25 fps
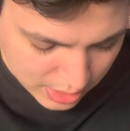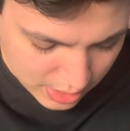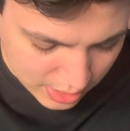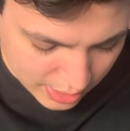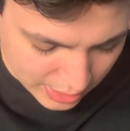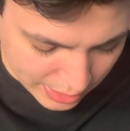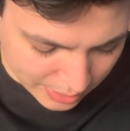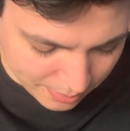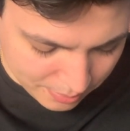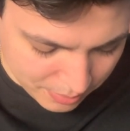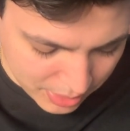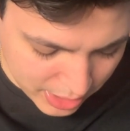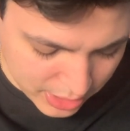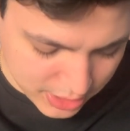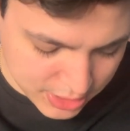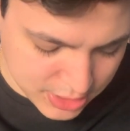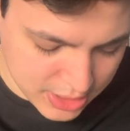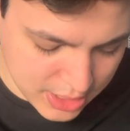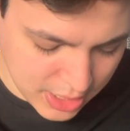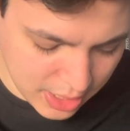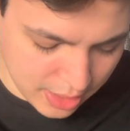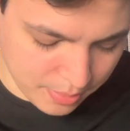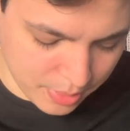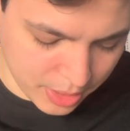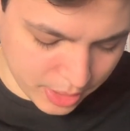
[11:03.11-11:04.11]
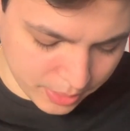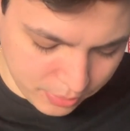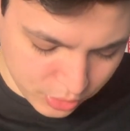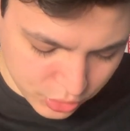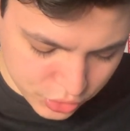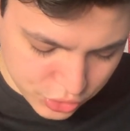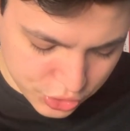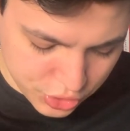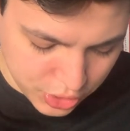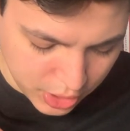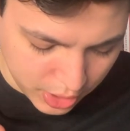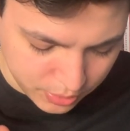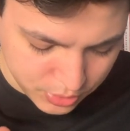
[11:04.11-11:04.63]
Next up, I
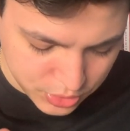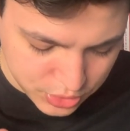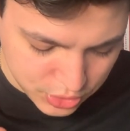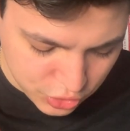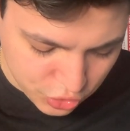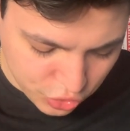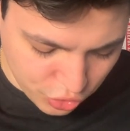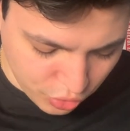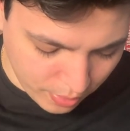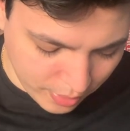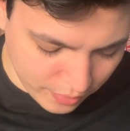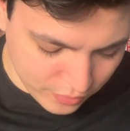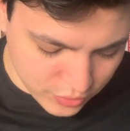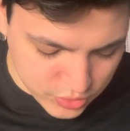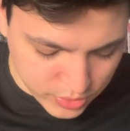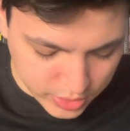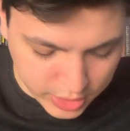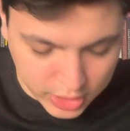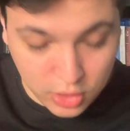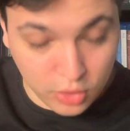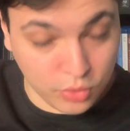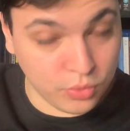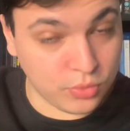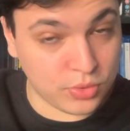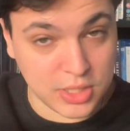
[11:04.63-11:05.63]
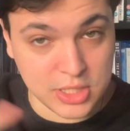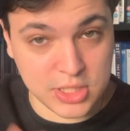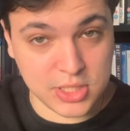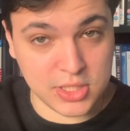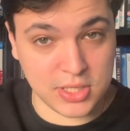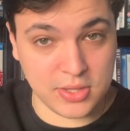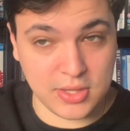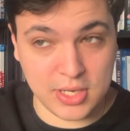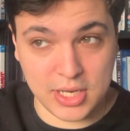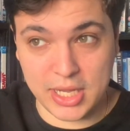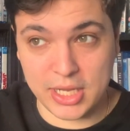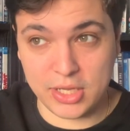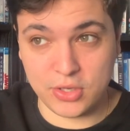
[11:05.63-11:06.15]
wasn't sure whether to include this in
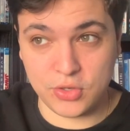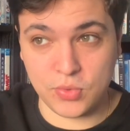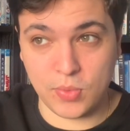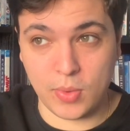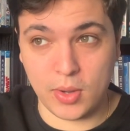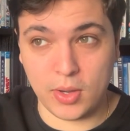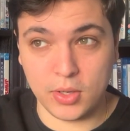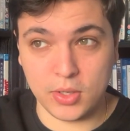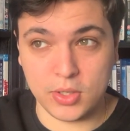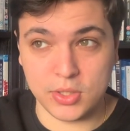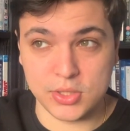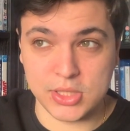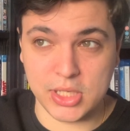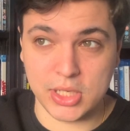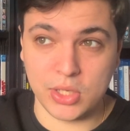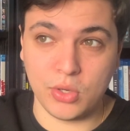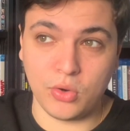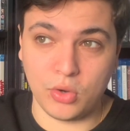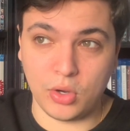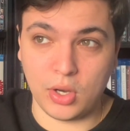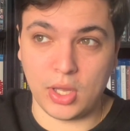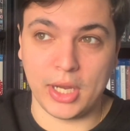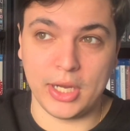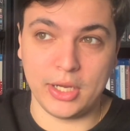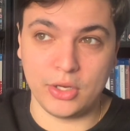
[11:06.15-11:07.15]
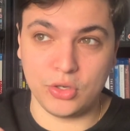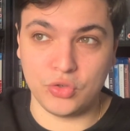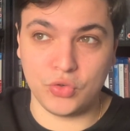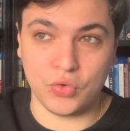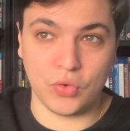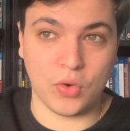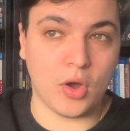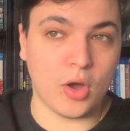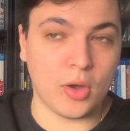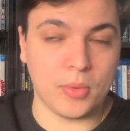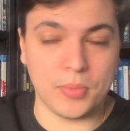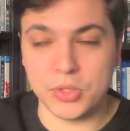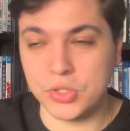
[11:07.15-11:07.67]
the next one, because they're not like
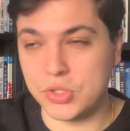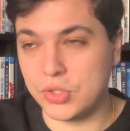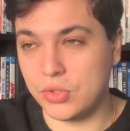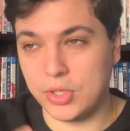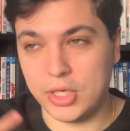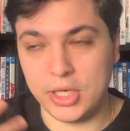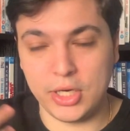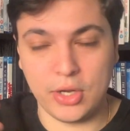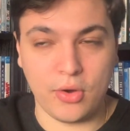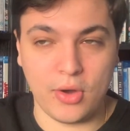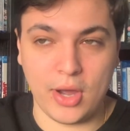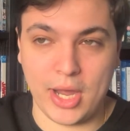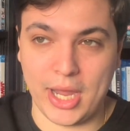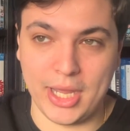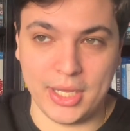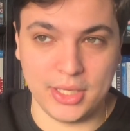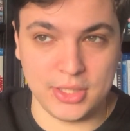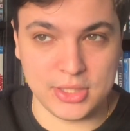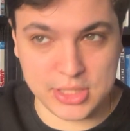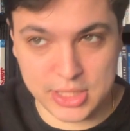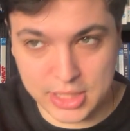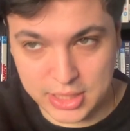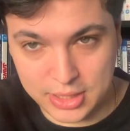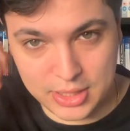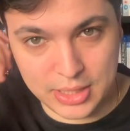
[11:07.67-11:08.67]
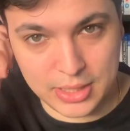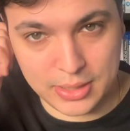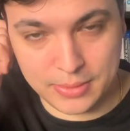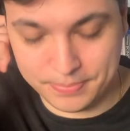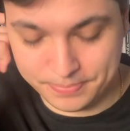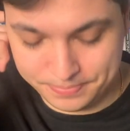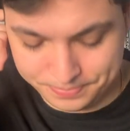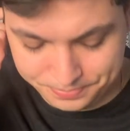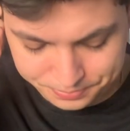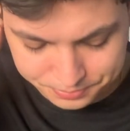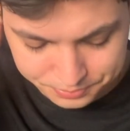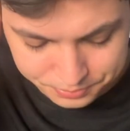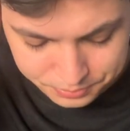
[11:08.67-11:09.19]
dramas or they're not acted.
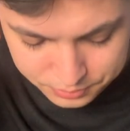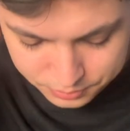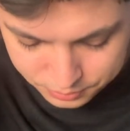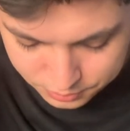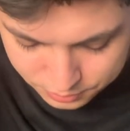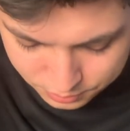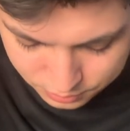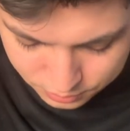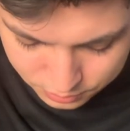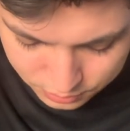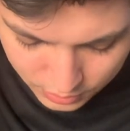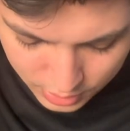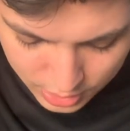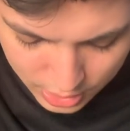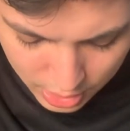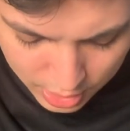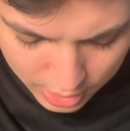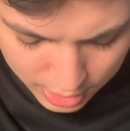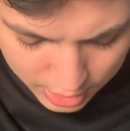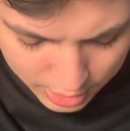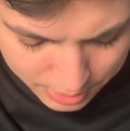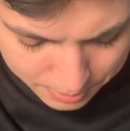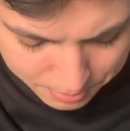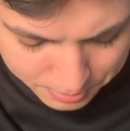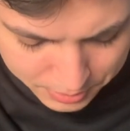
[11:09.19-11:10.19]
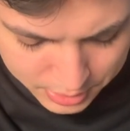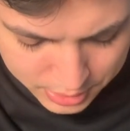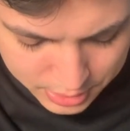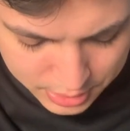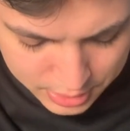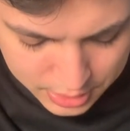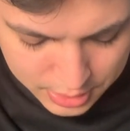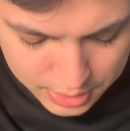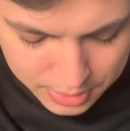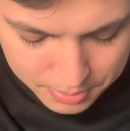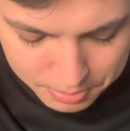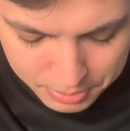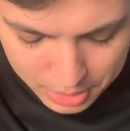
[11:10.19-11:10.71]

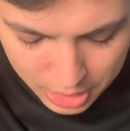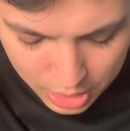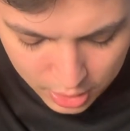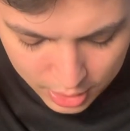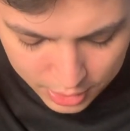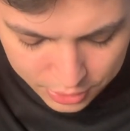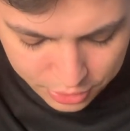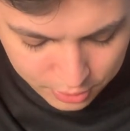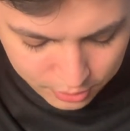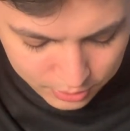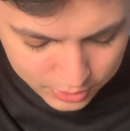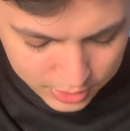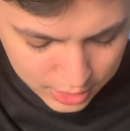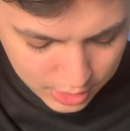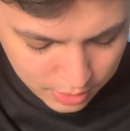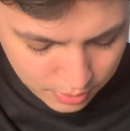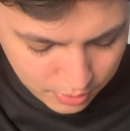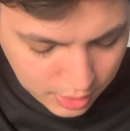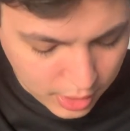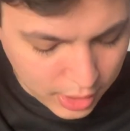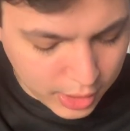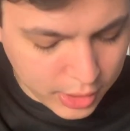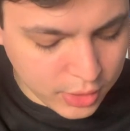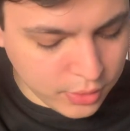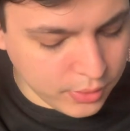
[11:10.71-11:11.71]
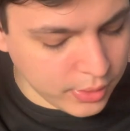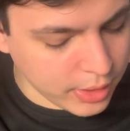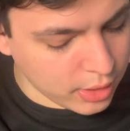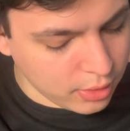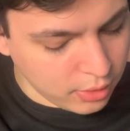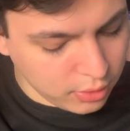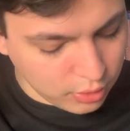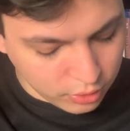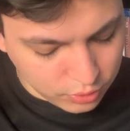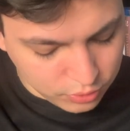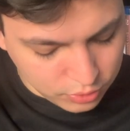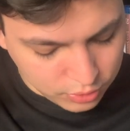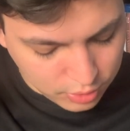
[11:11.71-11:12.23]
But I thought, you know what, I'm going to
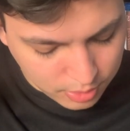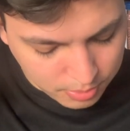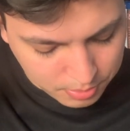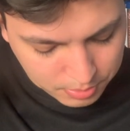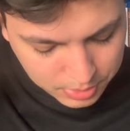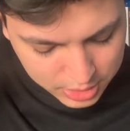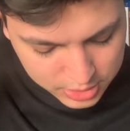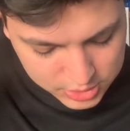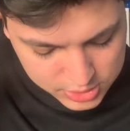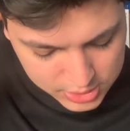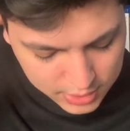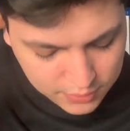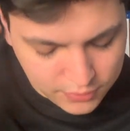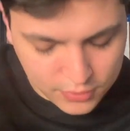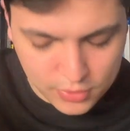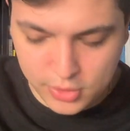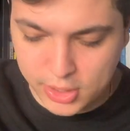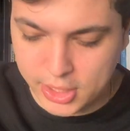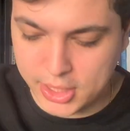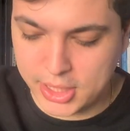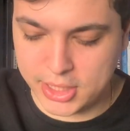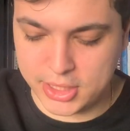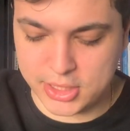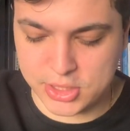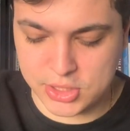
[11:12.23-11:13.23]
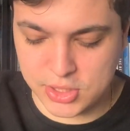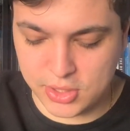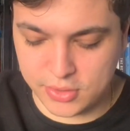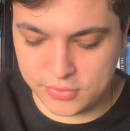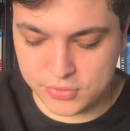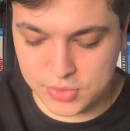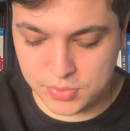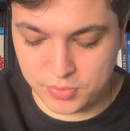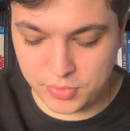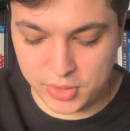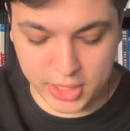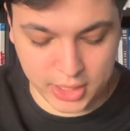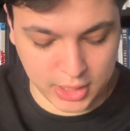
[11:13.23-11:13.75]
include them because I feel like they deserve
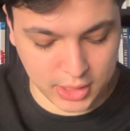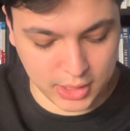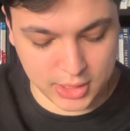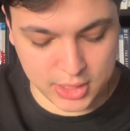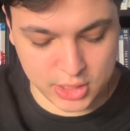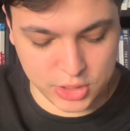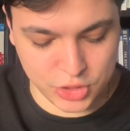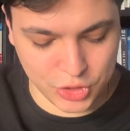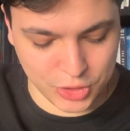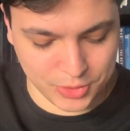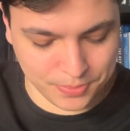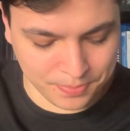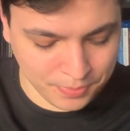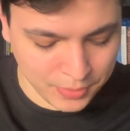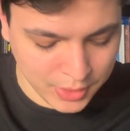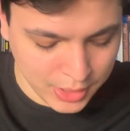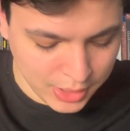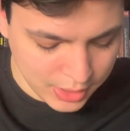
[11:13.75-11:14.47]
some recognition.